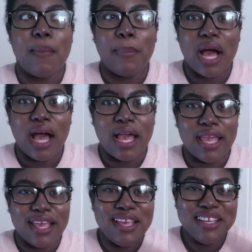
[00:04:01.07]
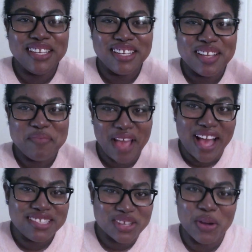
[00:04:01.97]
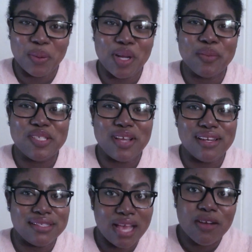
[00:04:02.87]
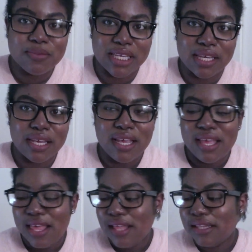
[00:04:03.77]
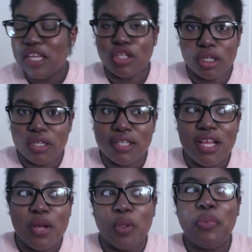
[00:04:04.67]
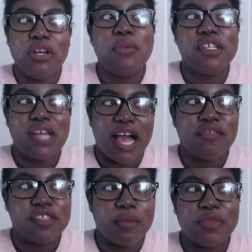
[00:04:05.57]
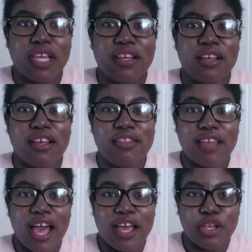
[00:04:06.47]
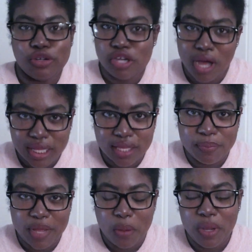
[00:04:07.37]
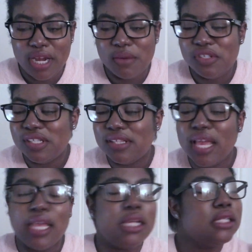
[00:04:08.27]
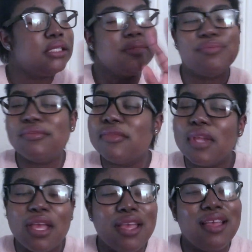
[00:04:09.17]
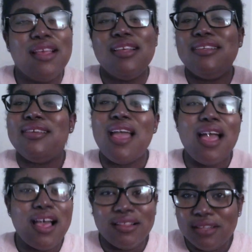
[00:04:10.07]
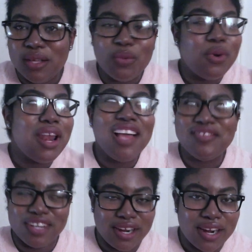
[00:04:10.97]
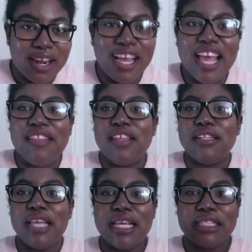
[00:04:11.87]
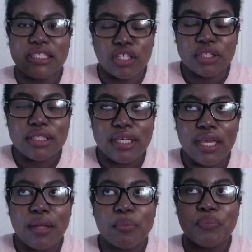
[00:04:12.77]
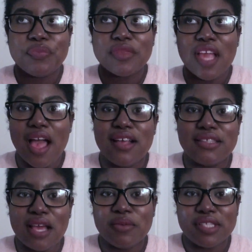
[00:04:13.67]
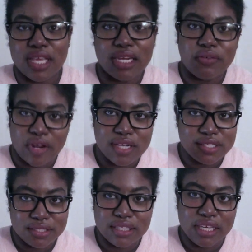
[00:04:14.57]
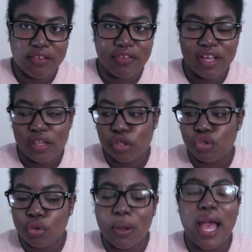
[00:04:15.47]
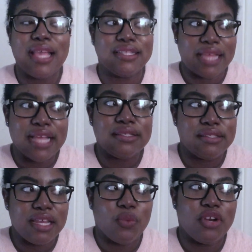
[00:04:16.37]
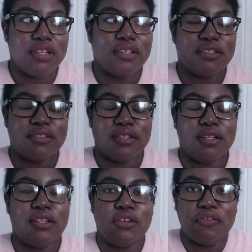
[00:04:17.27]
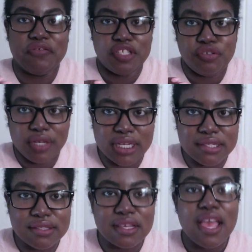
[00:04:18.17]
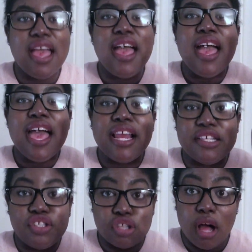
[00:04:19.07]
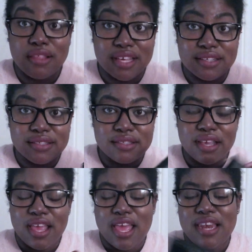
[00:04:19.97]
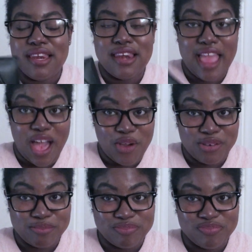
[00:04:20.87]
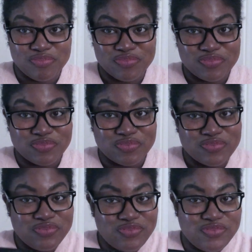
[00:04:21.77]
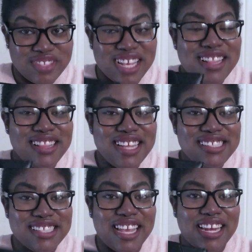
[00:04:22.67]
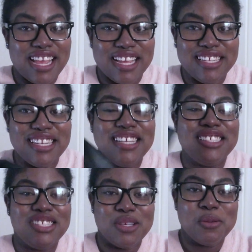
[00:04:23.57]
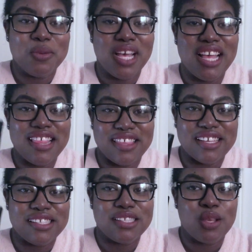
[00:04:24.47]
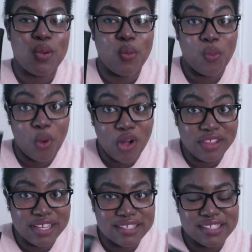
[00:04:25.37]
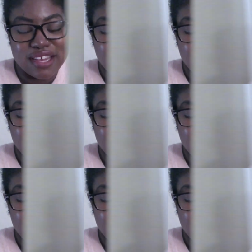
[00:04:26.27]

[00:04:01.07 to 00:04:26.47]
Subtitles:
my past coworker was trying to tell me like, girl, we pretty much have something that you're talking about. And I was just like, yeah, like whatever. And then like literally as I was getting ready to leave the store, I glanced in one of the little vitrines and I saw this. Now, let's get into this wallet.